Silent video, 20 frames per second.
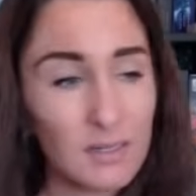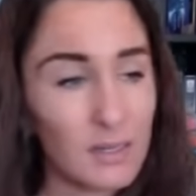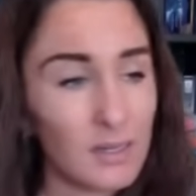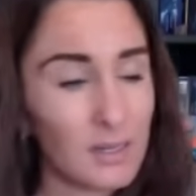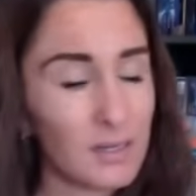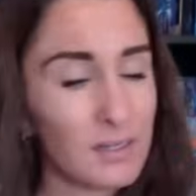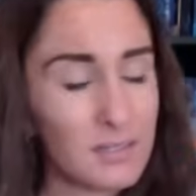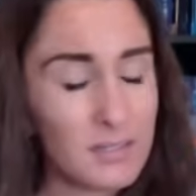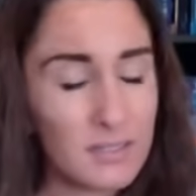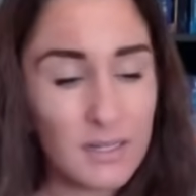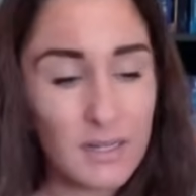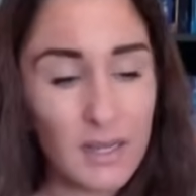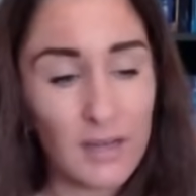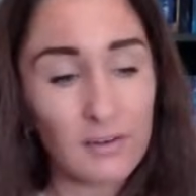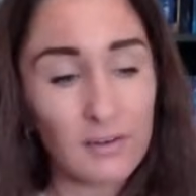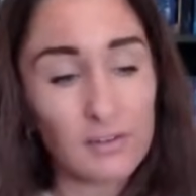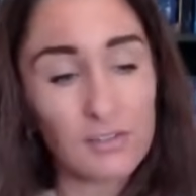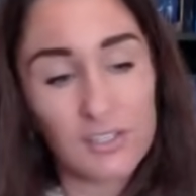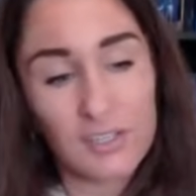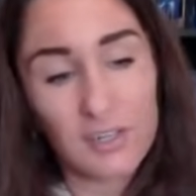What's the
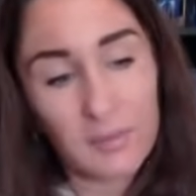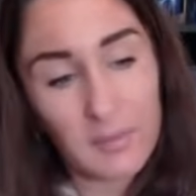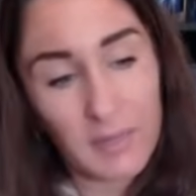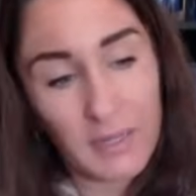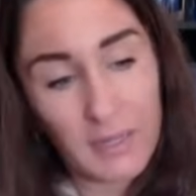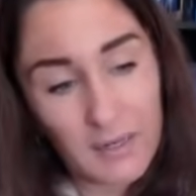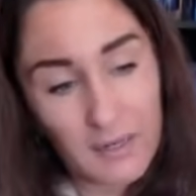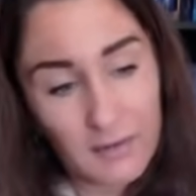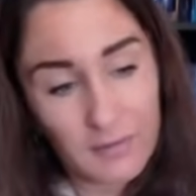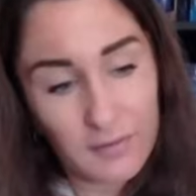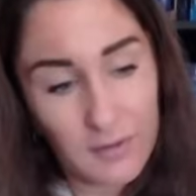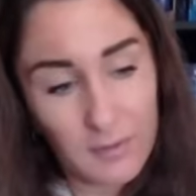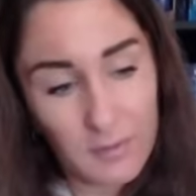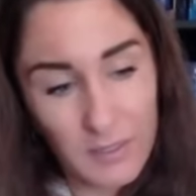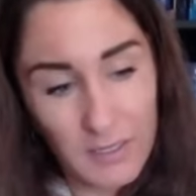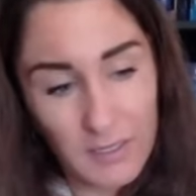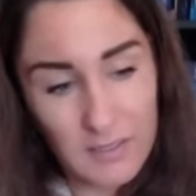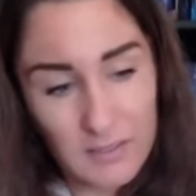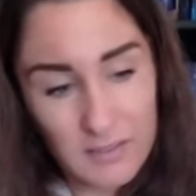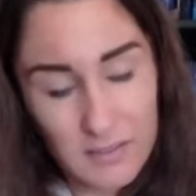energy I'm getting from
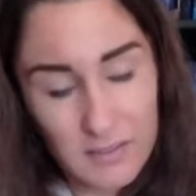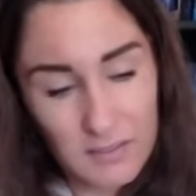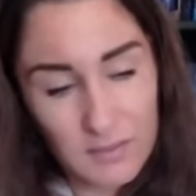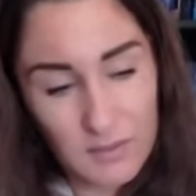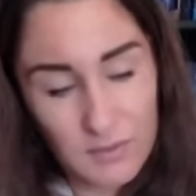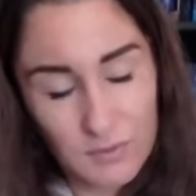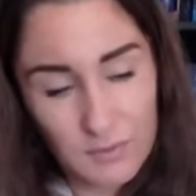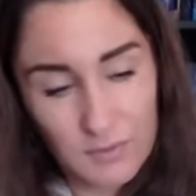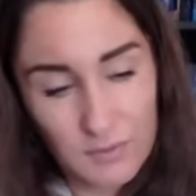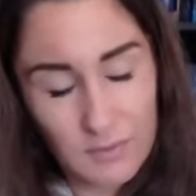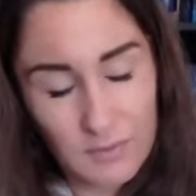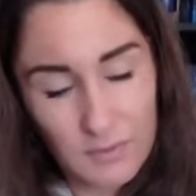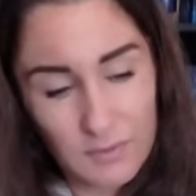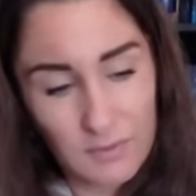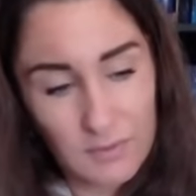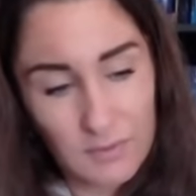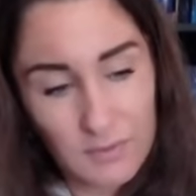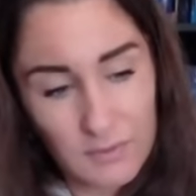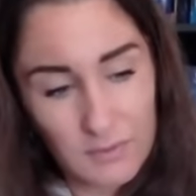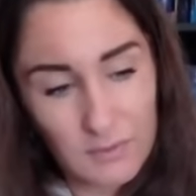this?
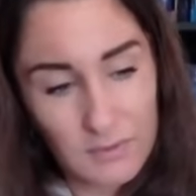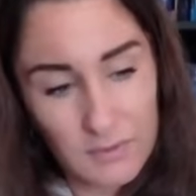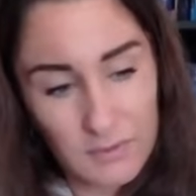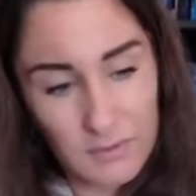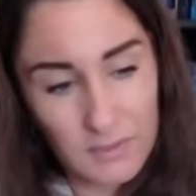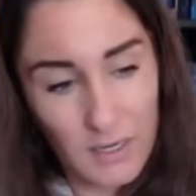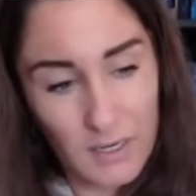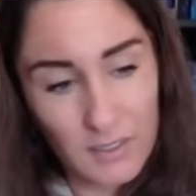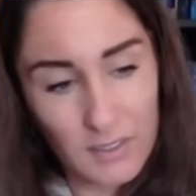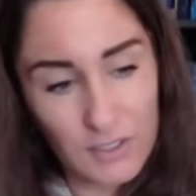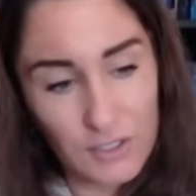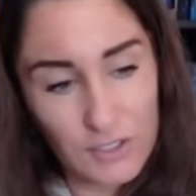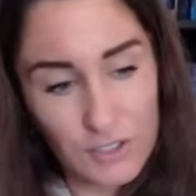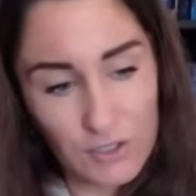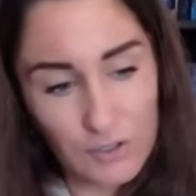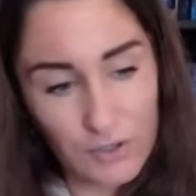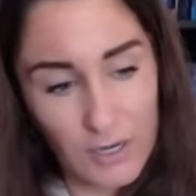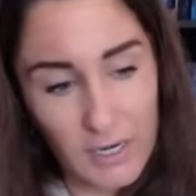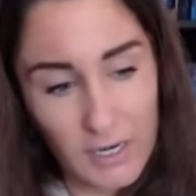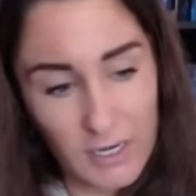Kind of
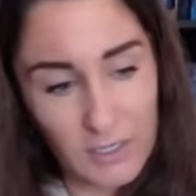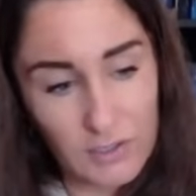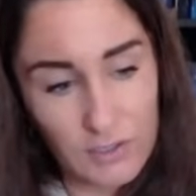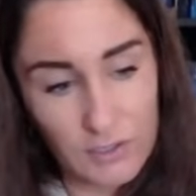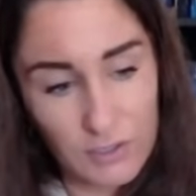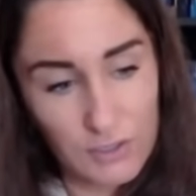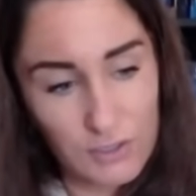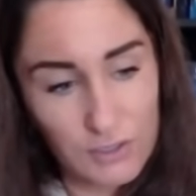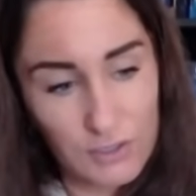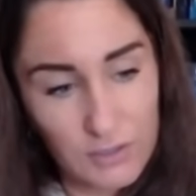strange.